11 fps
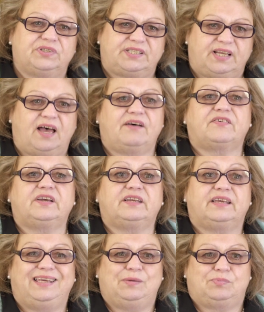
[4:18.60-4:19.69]
the staff can
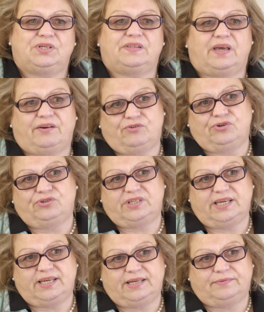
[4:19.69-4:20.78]
keep to that
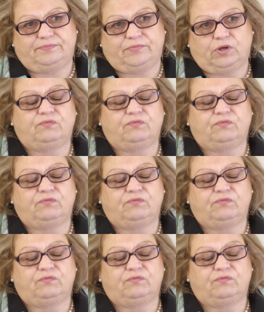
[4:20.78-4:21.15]
routine.